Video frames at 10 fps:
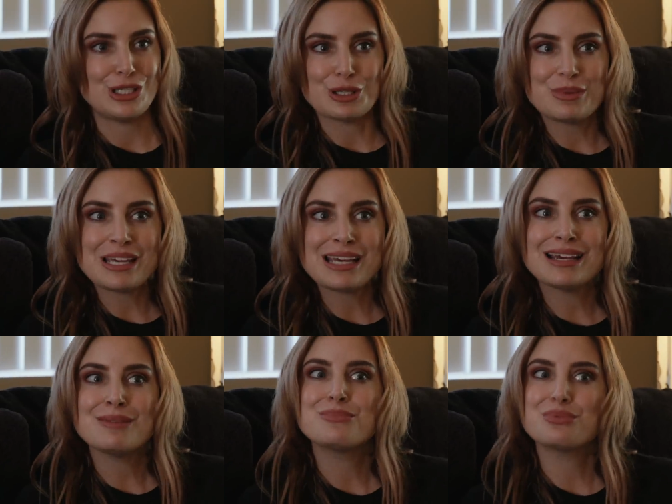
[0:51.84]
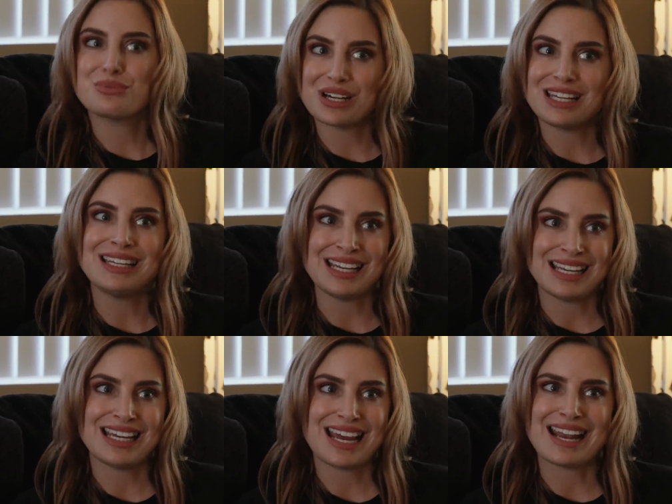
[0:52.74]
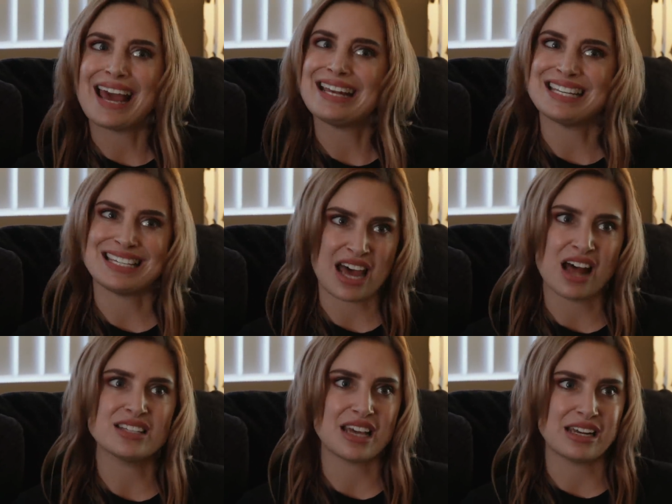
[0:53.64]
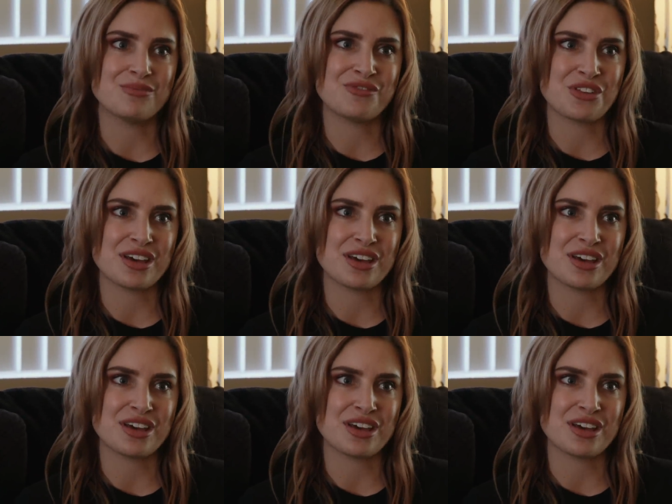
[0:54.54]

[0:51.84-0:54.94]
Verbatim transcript: You're being pretty needy, and I did not sign up for